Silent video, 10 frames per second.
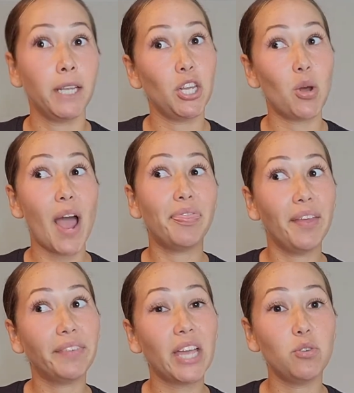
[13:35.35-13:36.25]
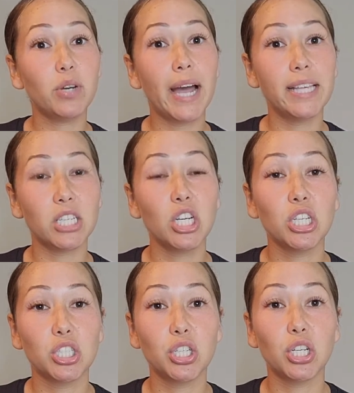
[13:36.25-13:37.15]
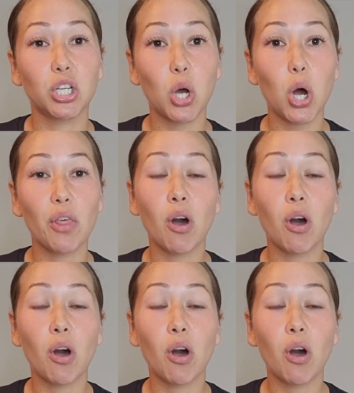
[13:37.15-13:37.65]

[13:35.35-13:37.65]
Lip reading: I think that you guys should call